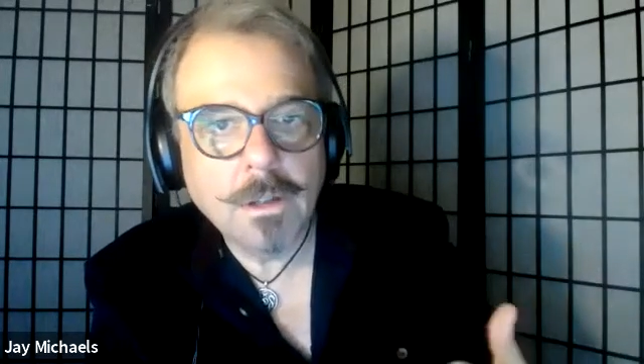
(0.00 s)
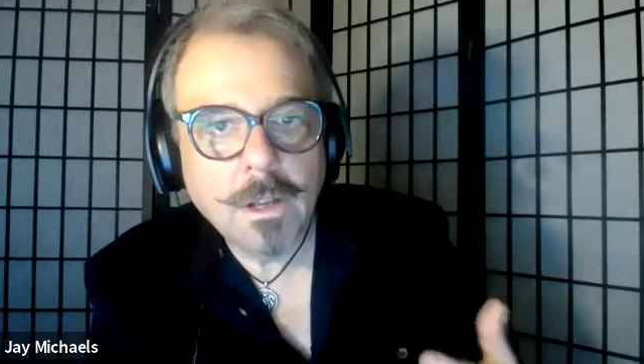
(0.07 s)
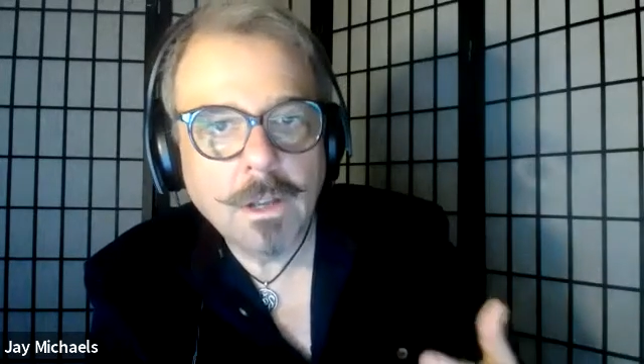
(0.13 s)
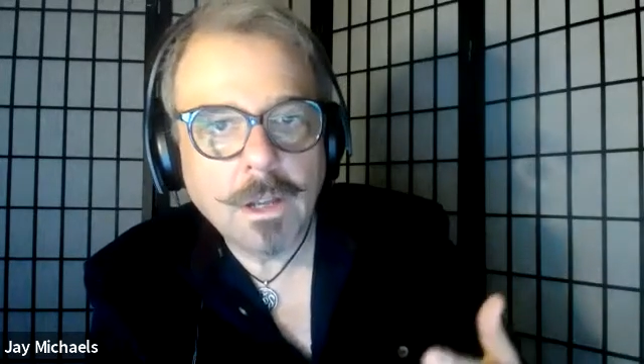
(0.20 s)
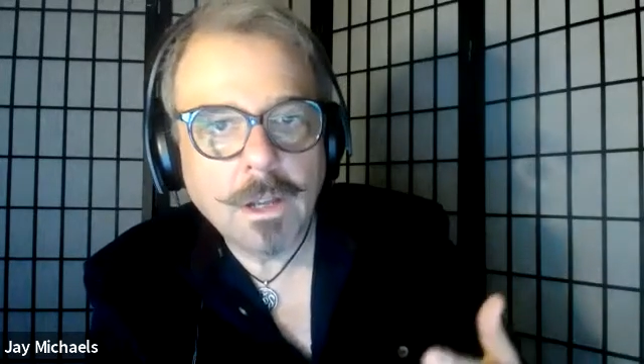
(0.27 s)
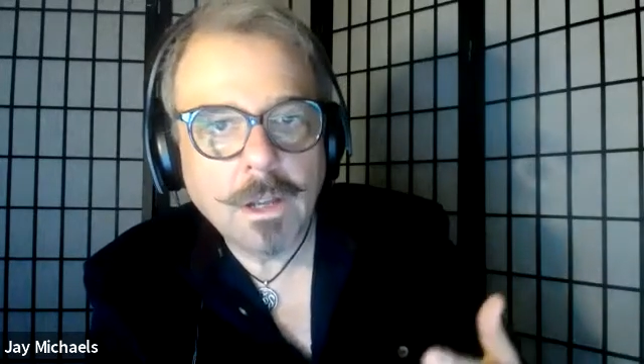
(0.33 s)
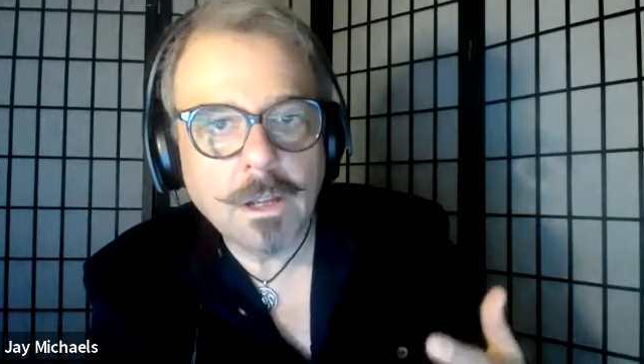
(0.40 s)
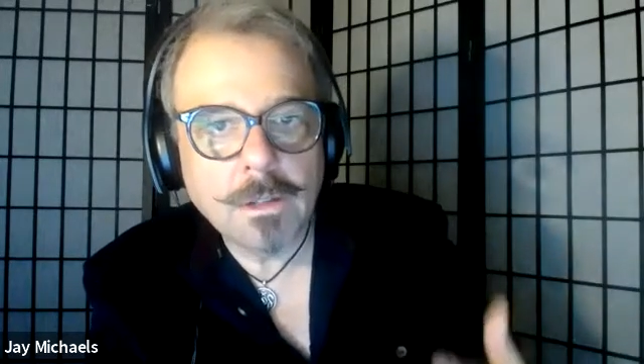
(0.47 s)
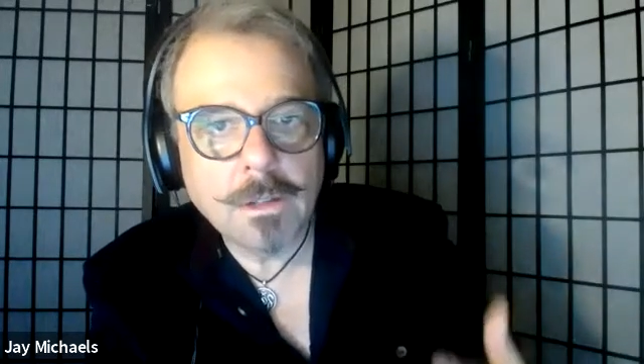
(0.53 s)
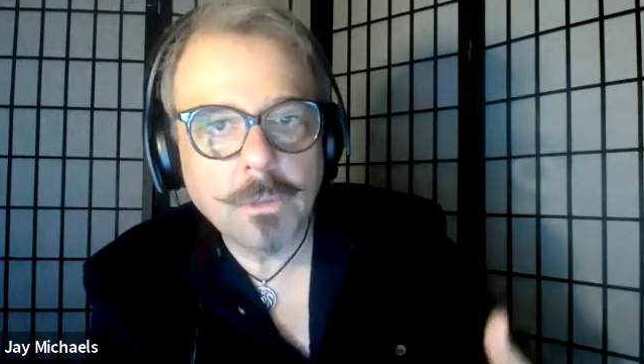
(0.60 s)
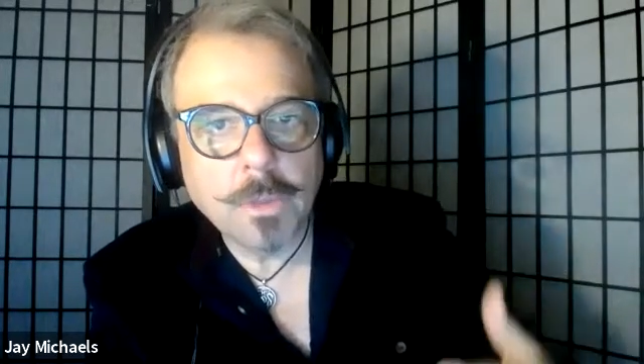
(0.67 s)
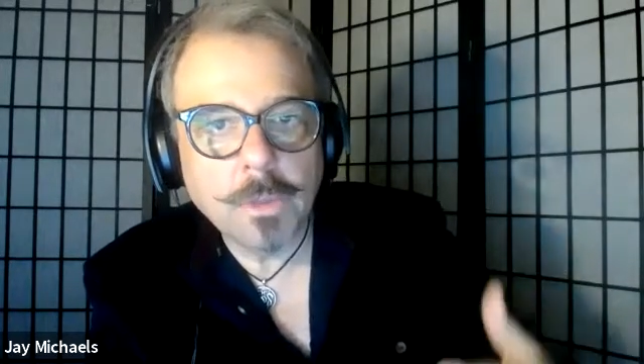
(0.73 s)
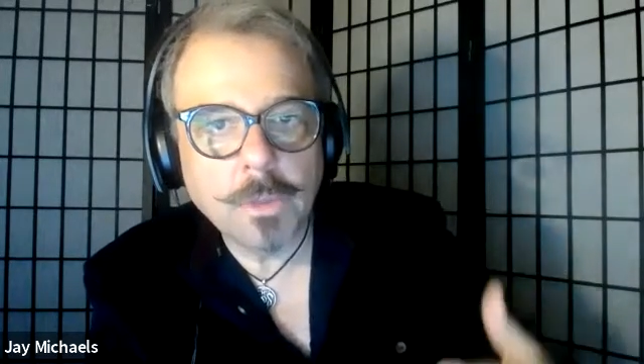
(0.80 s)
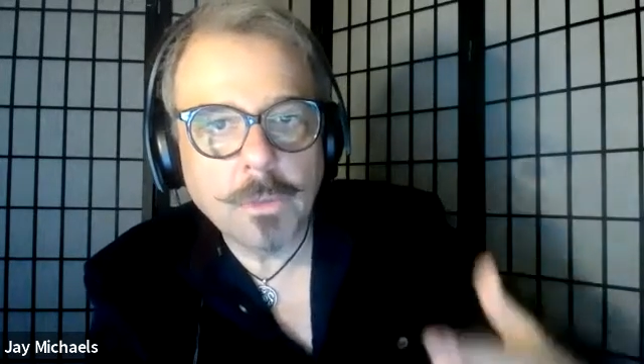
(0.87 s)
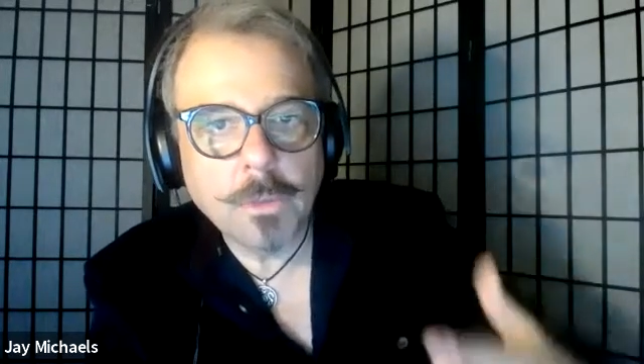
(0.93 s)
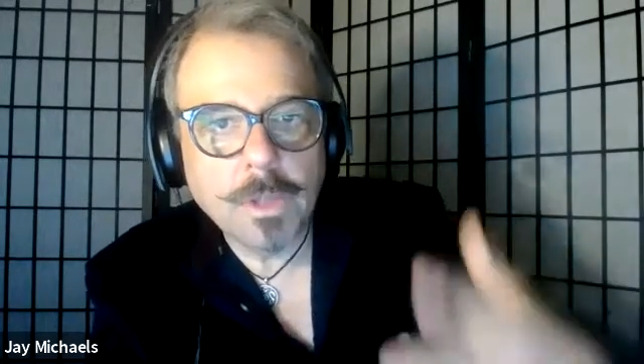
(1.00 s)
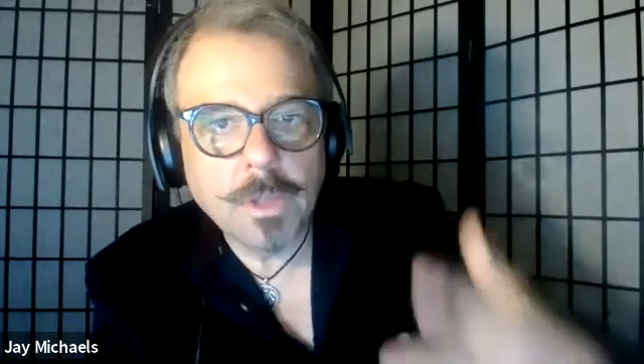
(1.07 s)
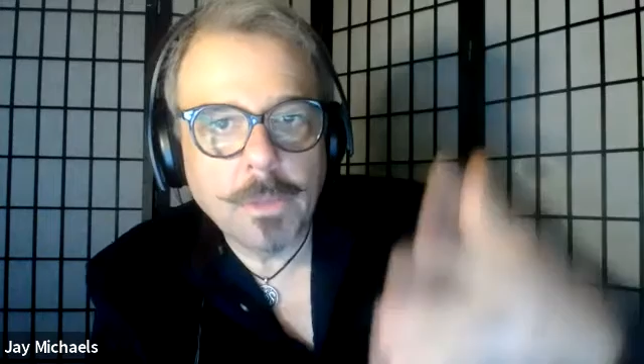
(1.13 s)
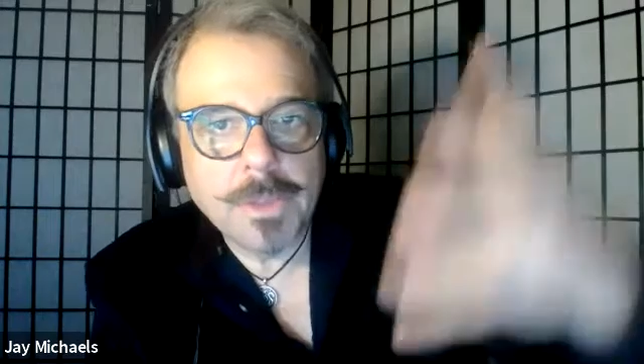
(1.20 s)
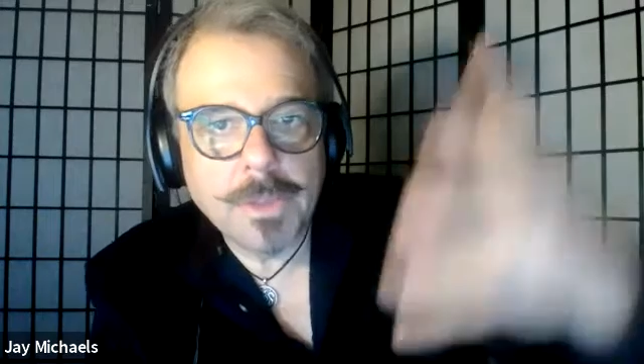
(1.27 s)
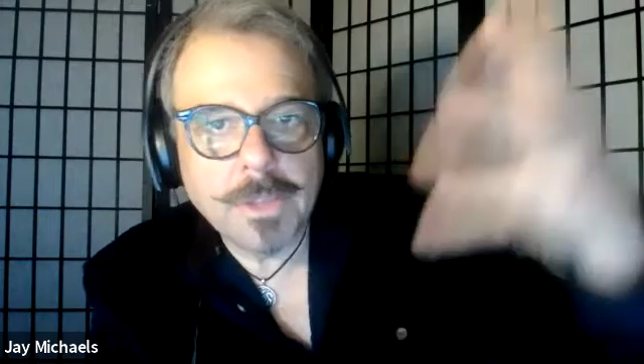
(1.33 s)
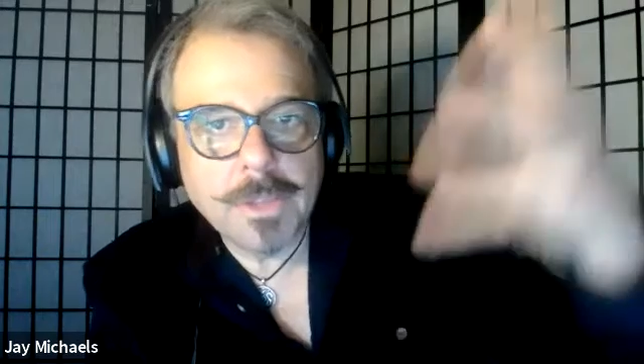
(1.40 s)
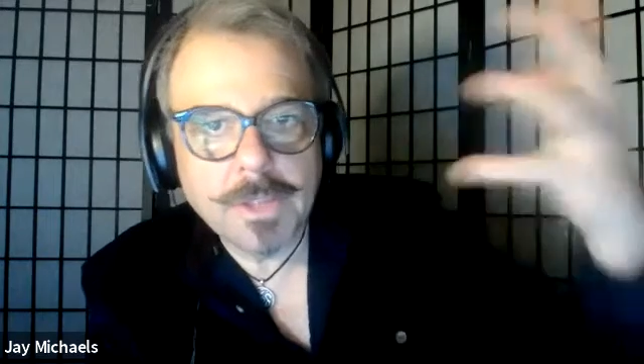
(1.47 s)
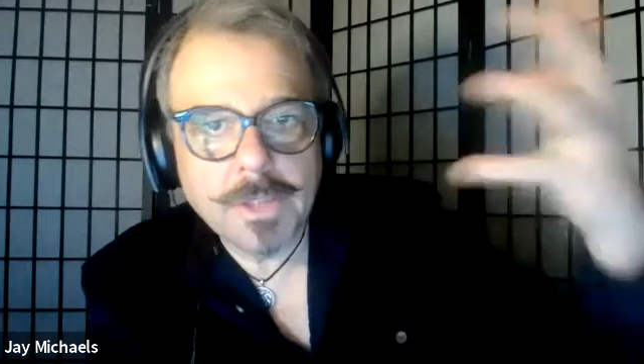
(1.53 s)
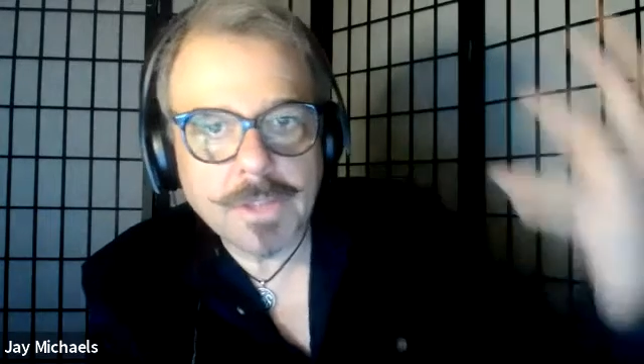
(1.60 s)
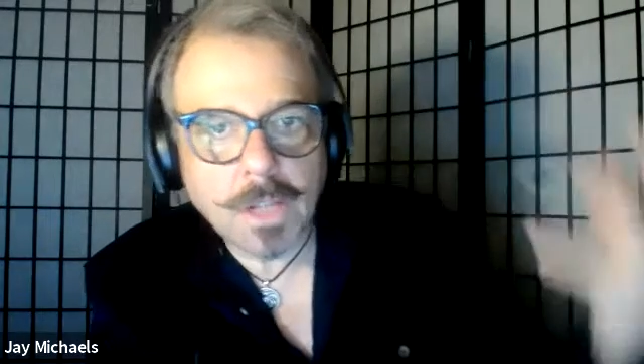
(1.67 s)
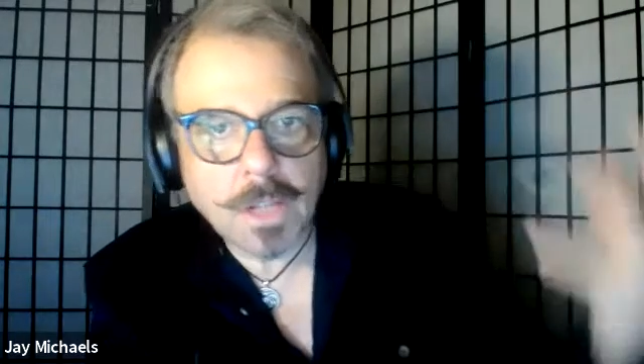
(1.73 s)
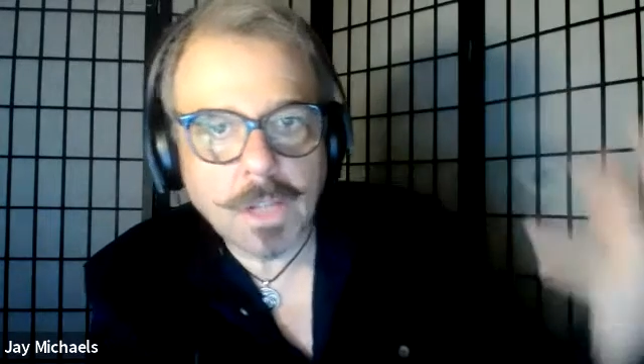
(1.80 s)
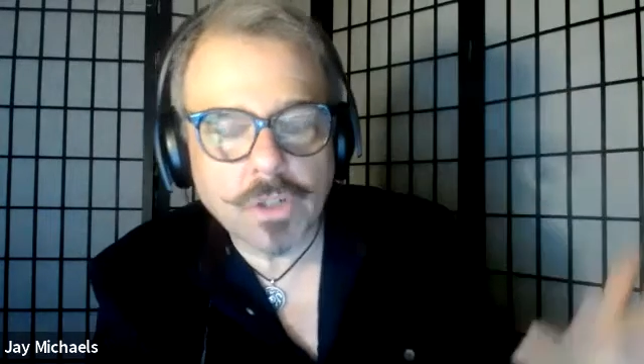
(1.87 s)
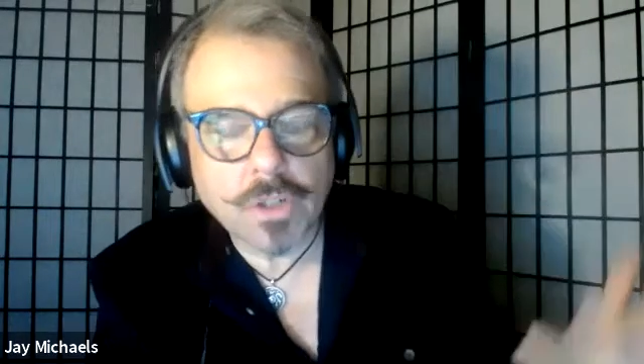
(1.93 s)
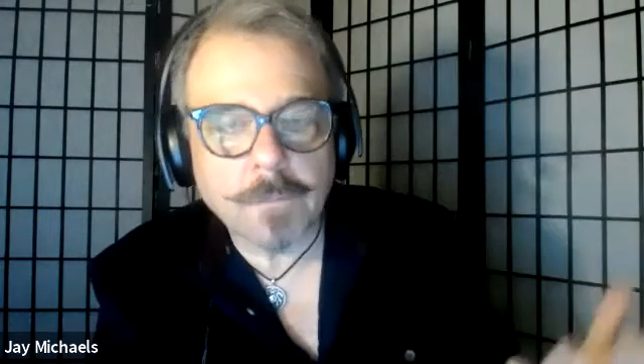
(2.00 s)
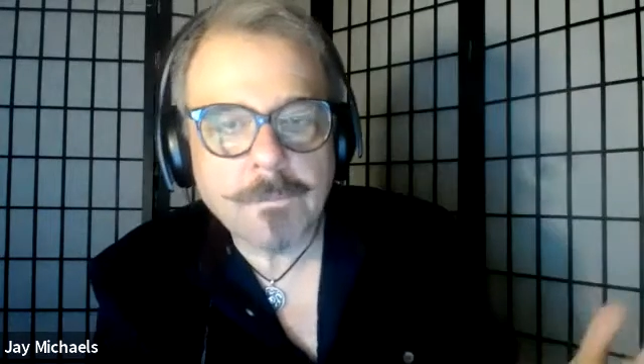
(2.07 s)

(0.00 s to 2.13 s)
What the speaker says: this culture.